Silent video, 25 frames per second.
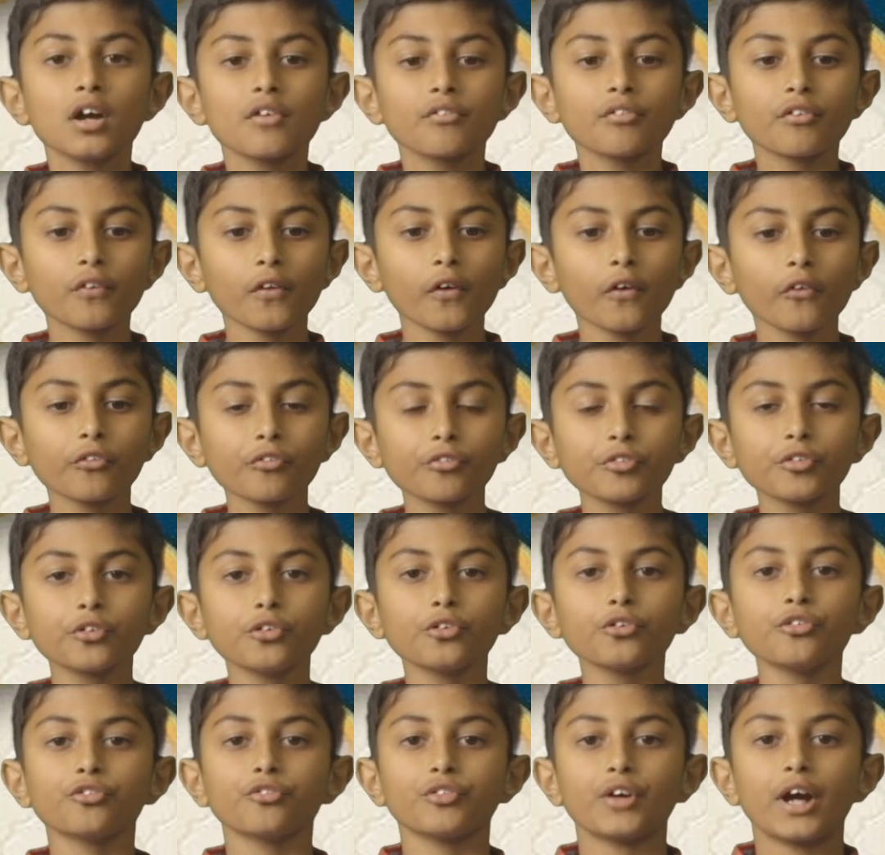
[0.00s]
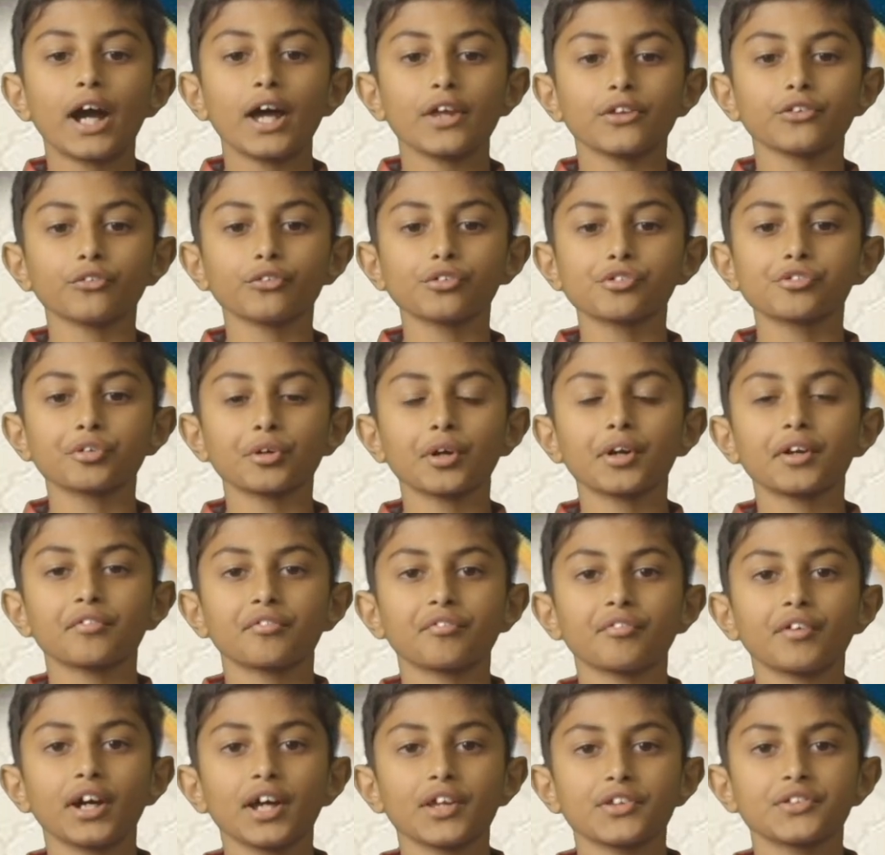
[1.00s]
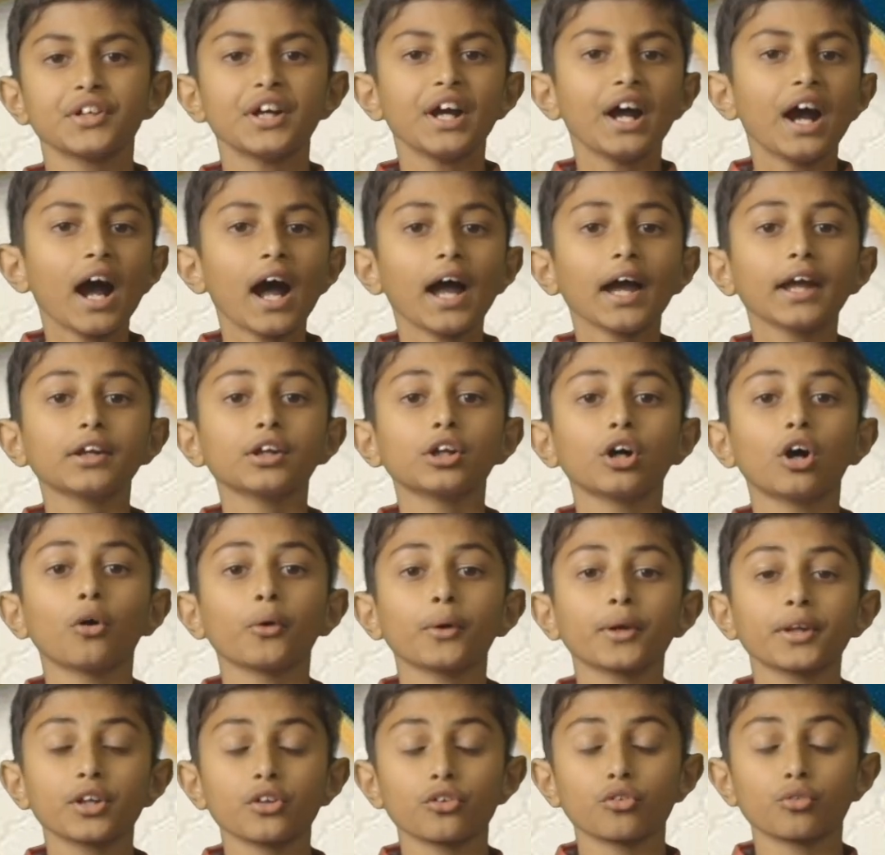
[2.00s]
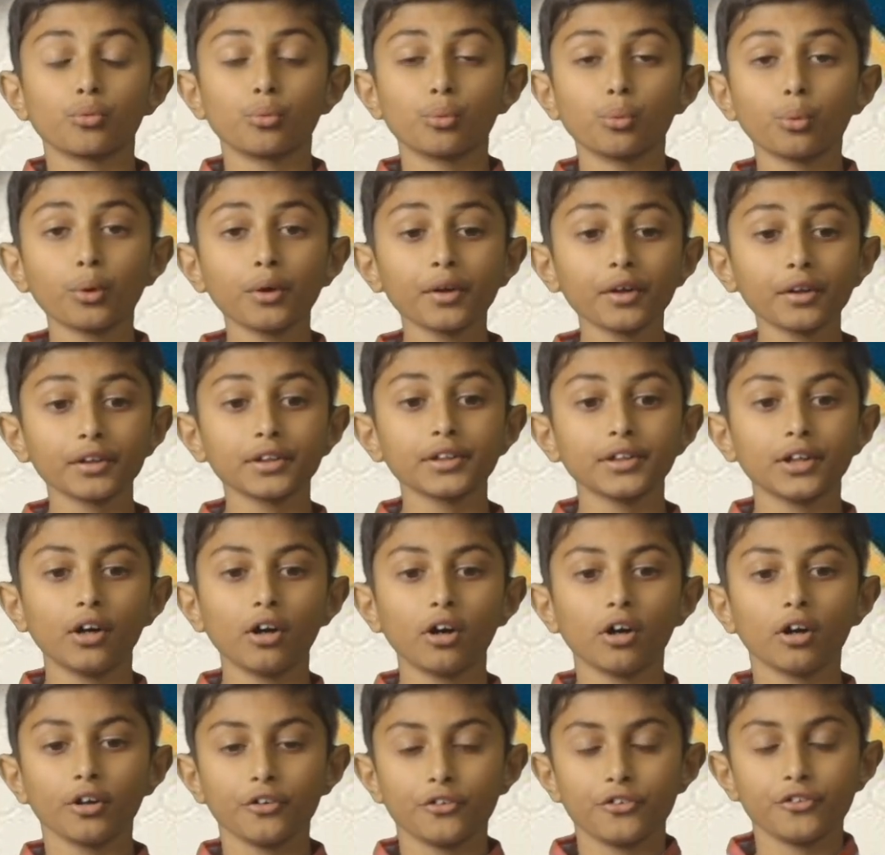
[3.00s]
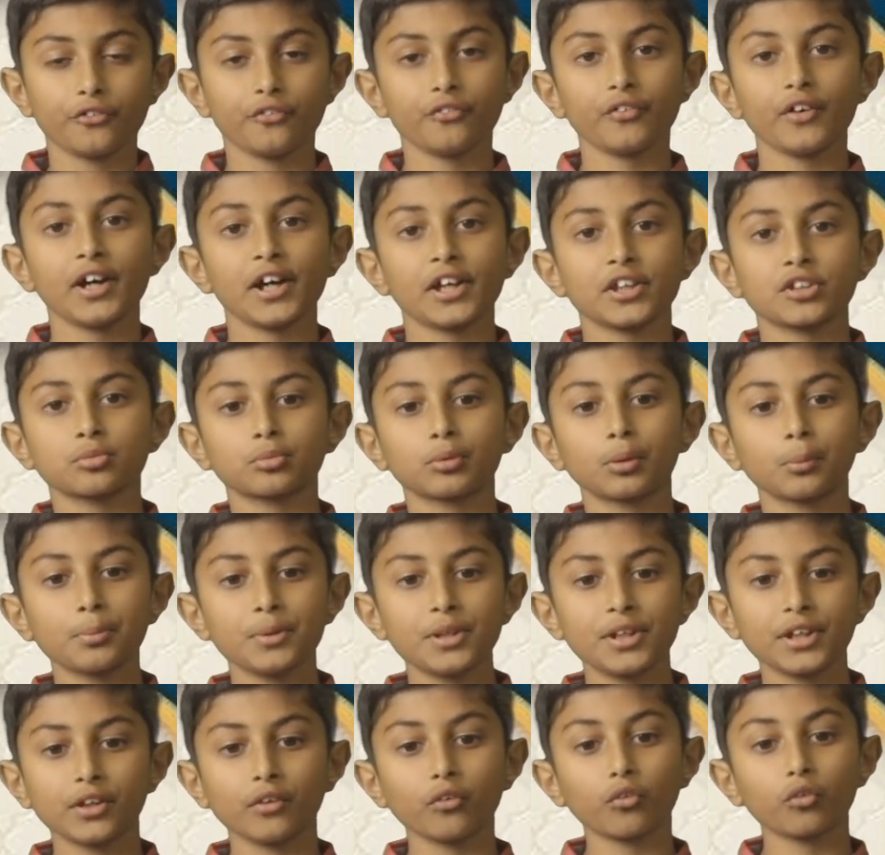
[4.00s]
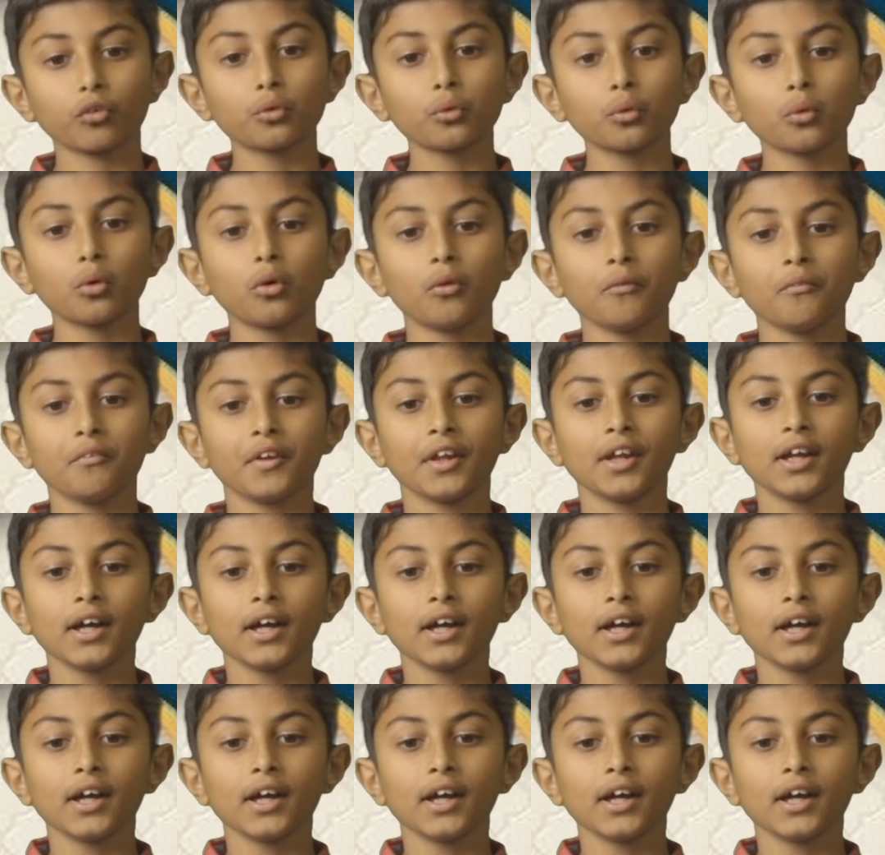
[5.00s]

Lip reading: For those of you who fast or try to fast, I know it is really hard to fast while being in school.